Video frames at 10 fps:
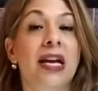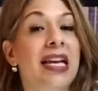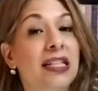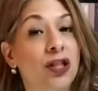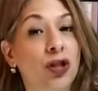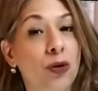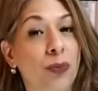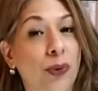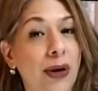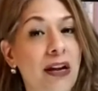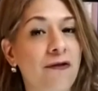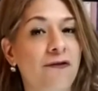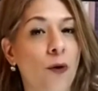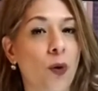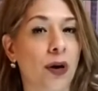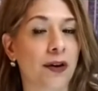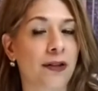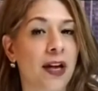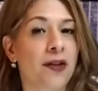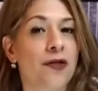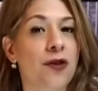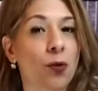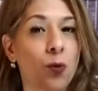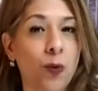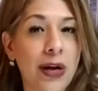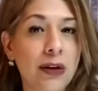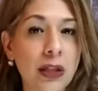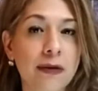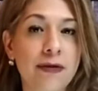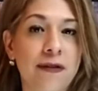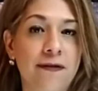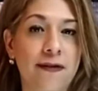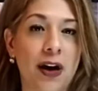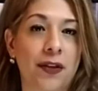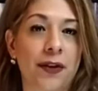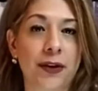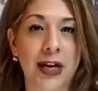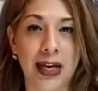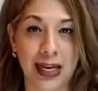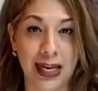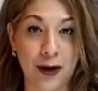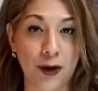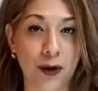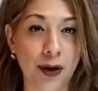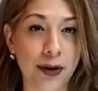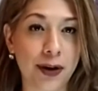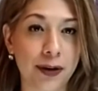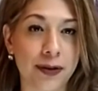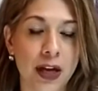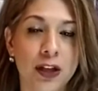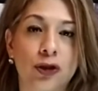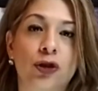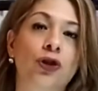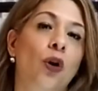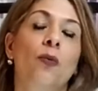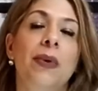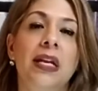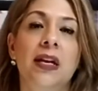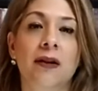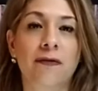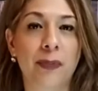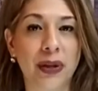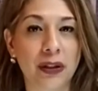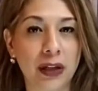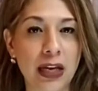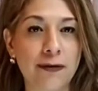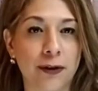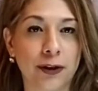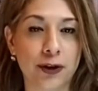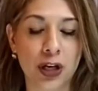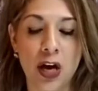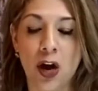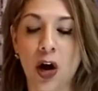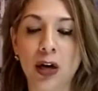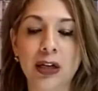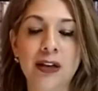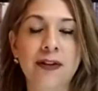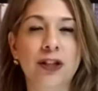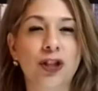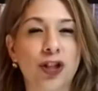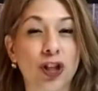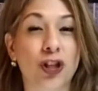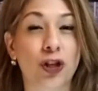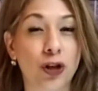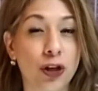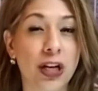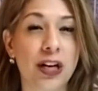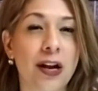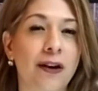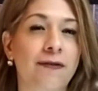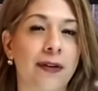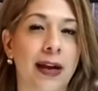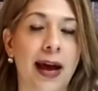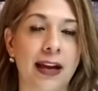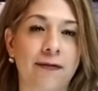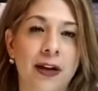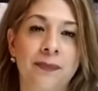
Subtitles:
It's to bring forth the will of the Father here on earth. So many of believers are living just a good enough life.